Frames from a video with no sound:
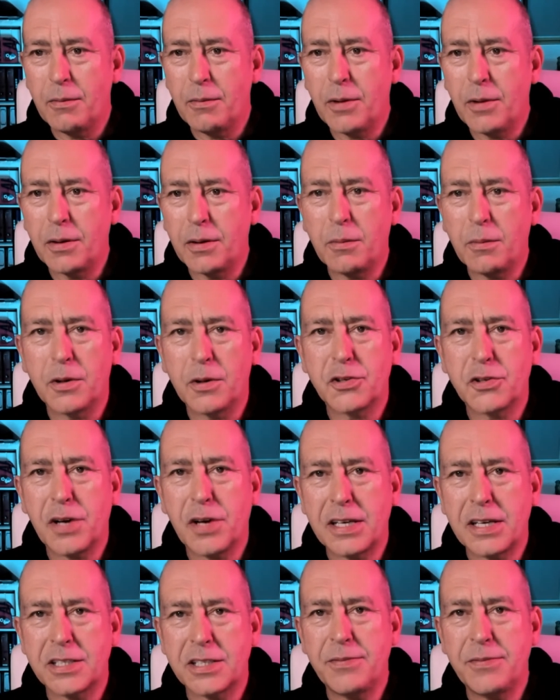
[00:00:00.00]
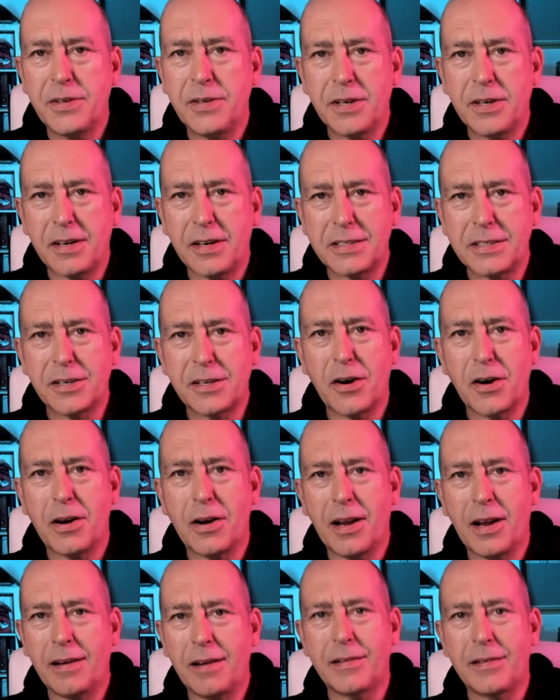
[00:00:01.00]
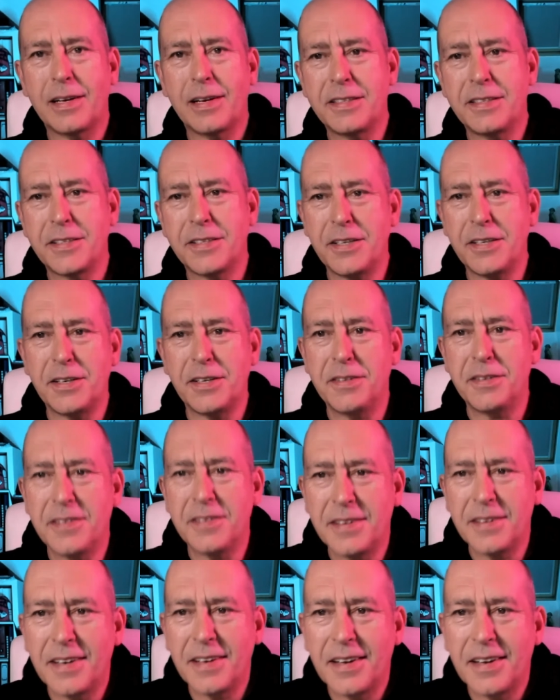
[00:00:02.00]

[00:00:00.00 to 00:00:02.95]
What tracks have you guys got locally to you?